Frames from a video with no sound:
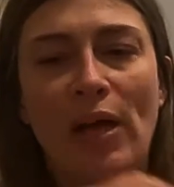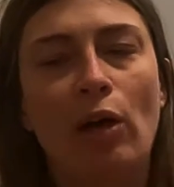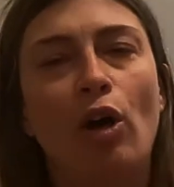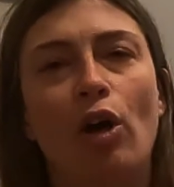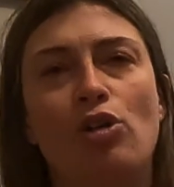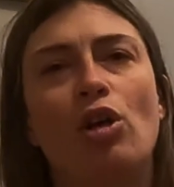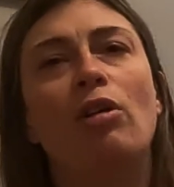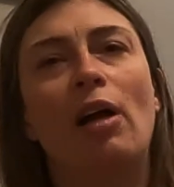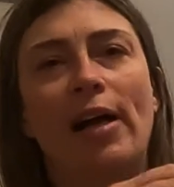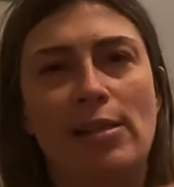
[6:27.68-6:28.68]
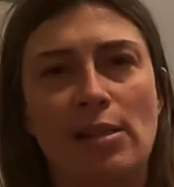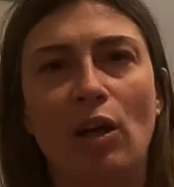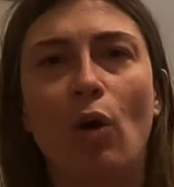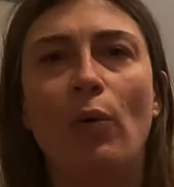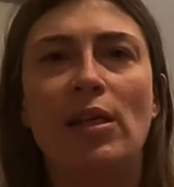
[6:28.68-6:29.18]
encourage our clients to
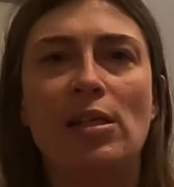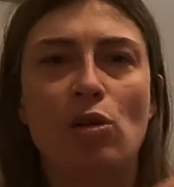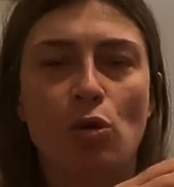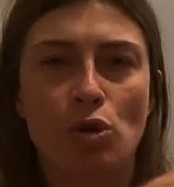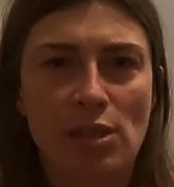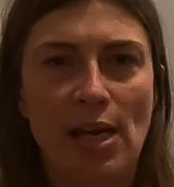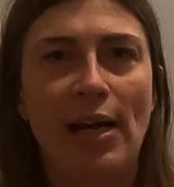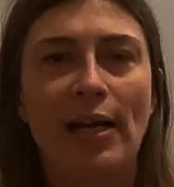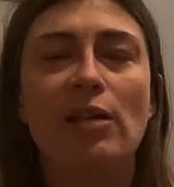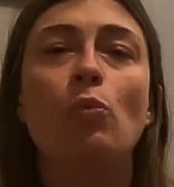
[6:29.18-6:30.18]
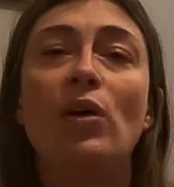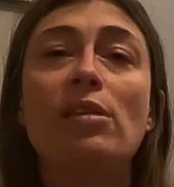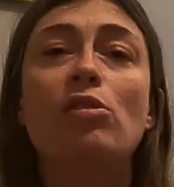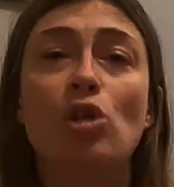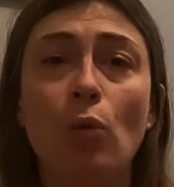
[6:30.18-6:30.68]
go in these social settings
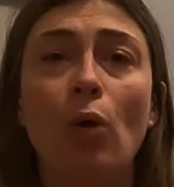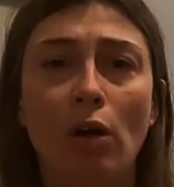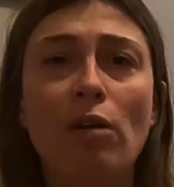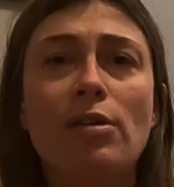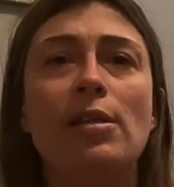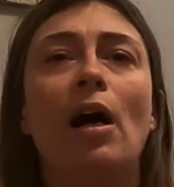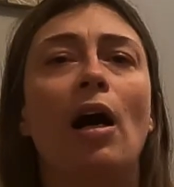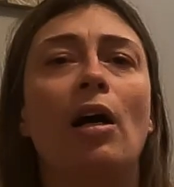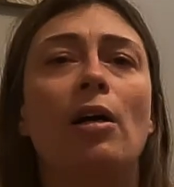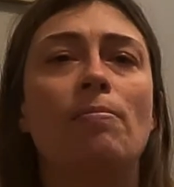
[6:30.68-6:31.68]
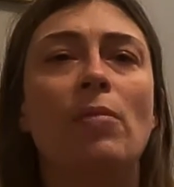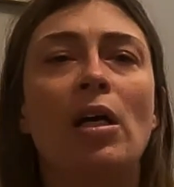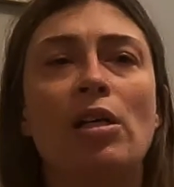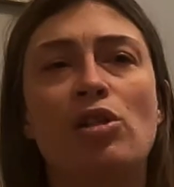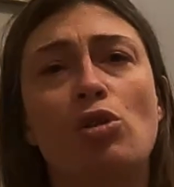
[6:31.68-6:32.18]
with tools.
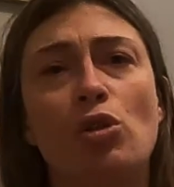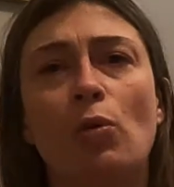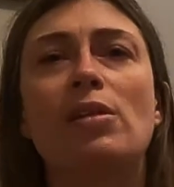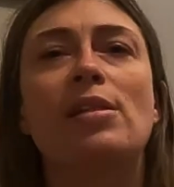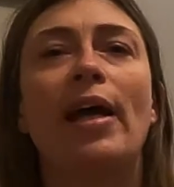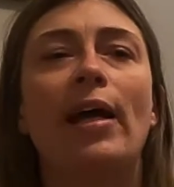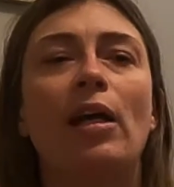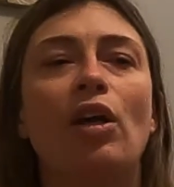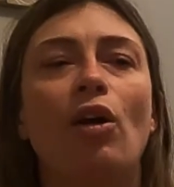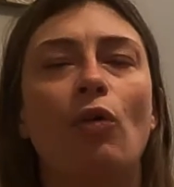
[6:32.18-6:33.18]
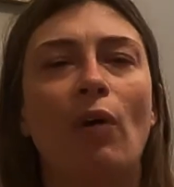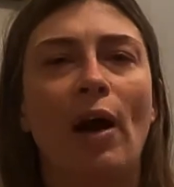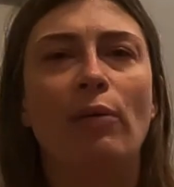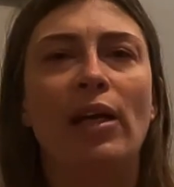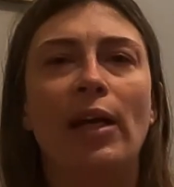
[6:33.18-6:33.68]
So tools like,
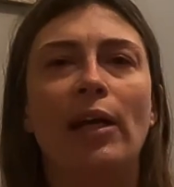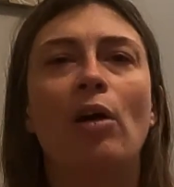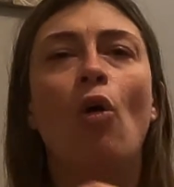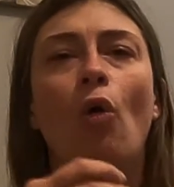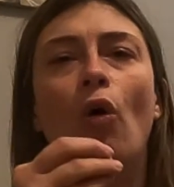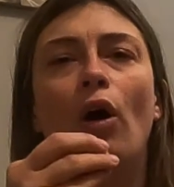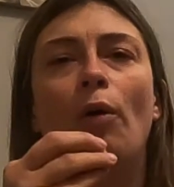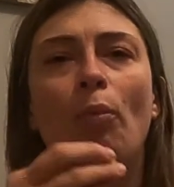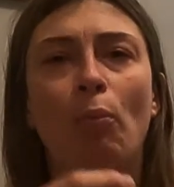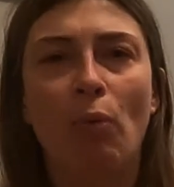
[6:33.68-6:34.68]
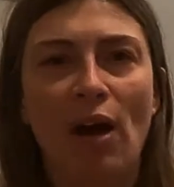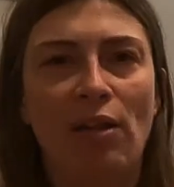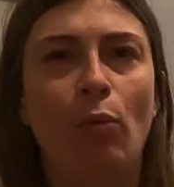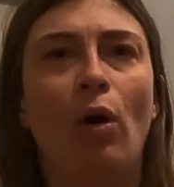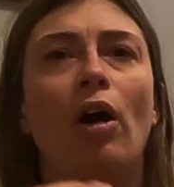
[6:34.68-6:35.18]
grounding or
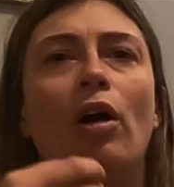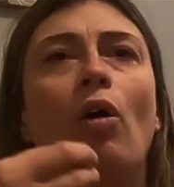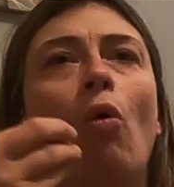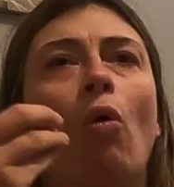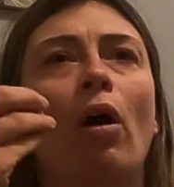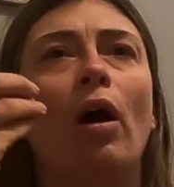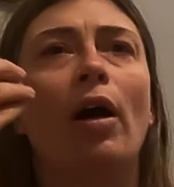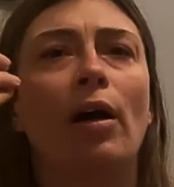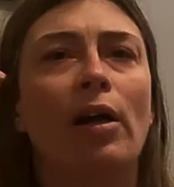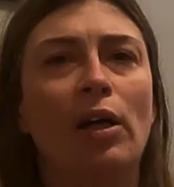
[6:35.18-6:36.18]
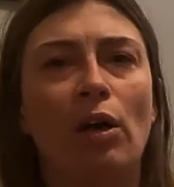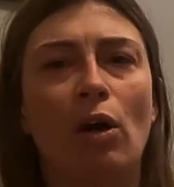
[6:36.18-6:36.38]
breath work or,